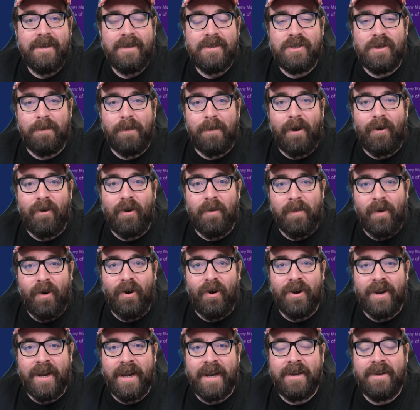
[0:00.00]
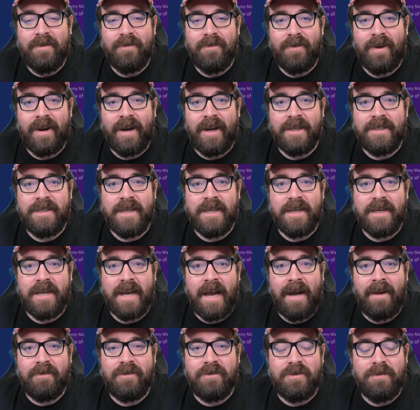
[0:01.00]
tomorrow morning when I sit
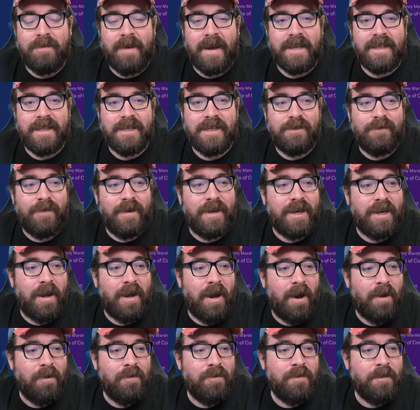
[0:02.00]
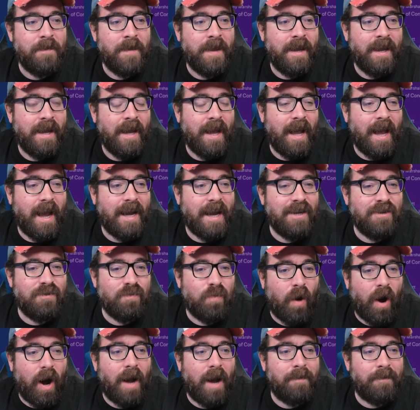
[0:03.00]
down to make this video is
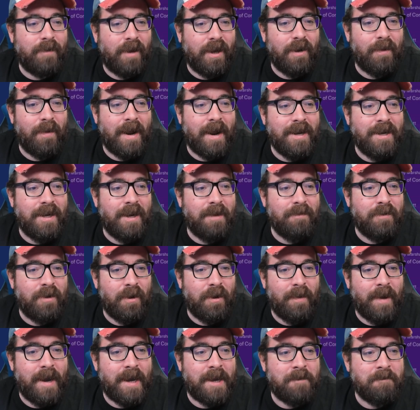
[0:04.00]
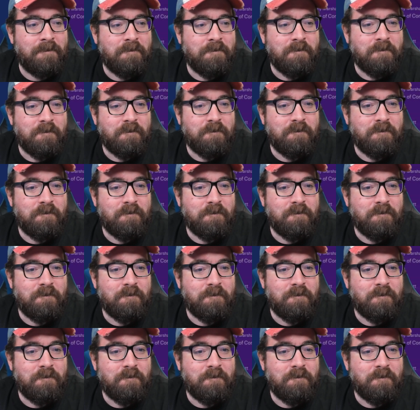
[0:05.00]
what I'm going to end up doing.